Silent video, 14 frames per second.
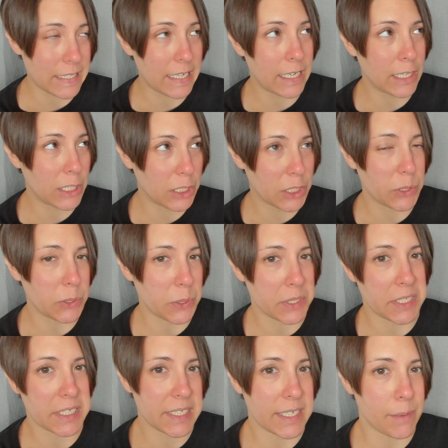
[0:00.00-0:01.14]

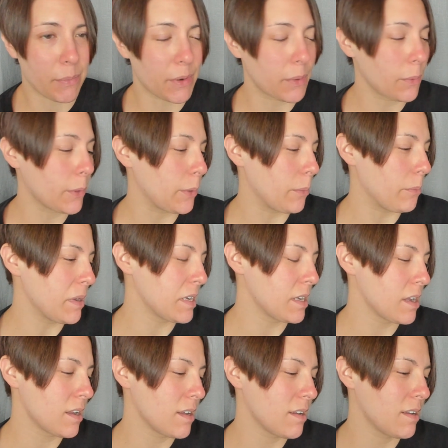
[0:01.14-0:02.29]
enclosed separate room.
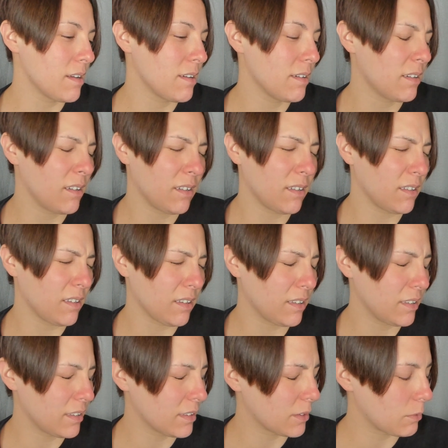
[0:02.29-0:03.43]
Ugh,
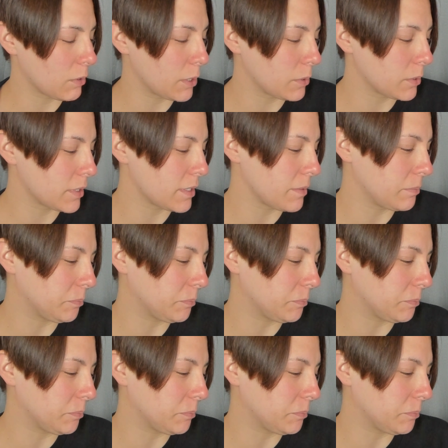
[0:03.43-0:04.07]
gross.